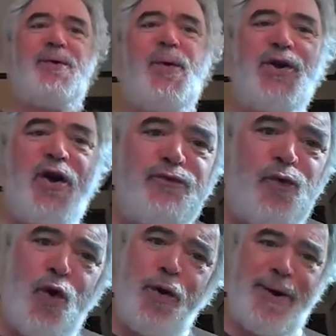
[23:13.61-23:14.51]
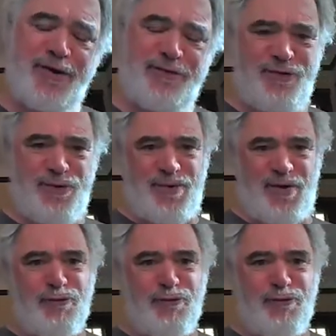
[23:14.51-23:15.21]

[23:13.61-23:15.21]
what our forebears knew.